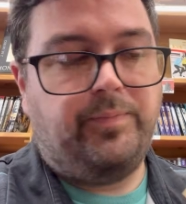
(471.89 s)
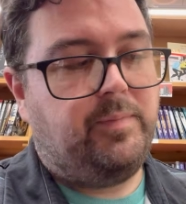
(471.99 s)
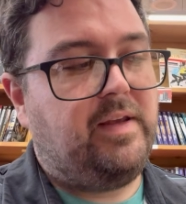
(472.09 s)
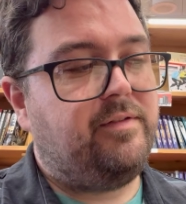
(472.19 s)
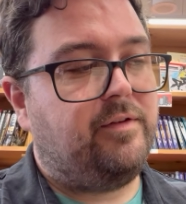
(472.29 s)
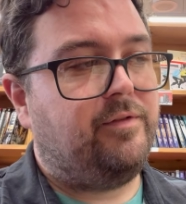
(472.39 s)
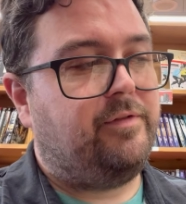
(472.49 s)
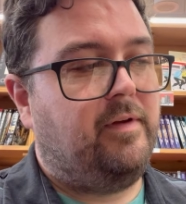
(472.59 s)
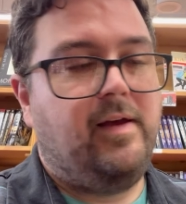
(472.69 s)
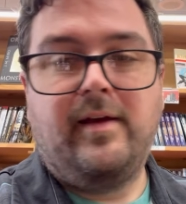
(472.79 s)
piece of
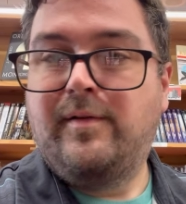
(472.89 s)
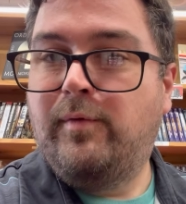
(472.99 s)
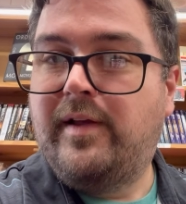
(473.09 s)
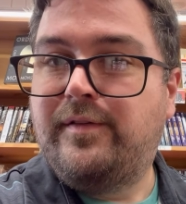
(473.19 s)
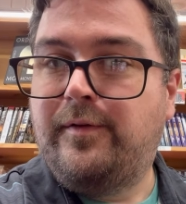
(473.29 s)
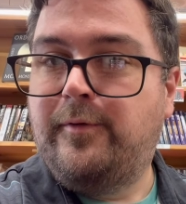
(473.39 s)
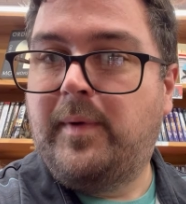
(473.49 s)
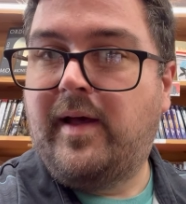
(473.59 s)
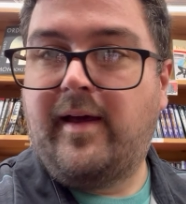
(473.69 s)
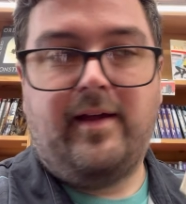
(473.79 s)
residue
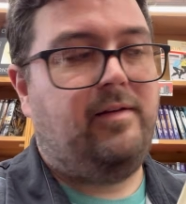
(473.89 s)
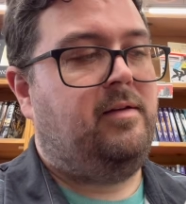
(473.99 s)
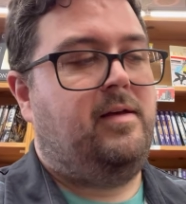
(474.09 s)
behind,